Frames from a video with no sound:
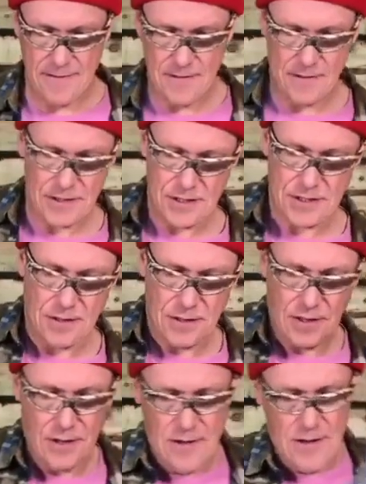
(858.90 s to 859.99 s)
This is the
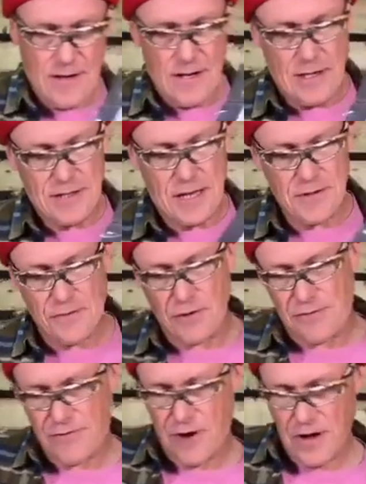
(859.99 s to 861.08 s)

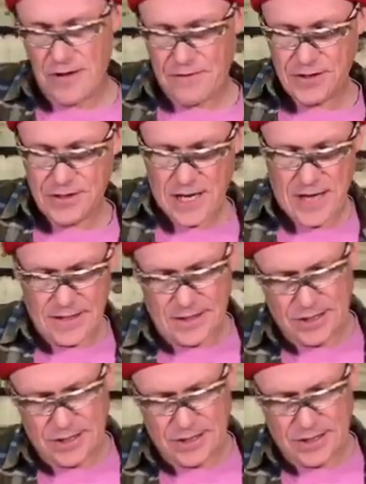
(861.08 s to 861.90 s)
10-45 cassette.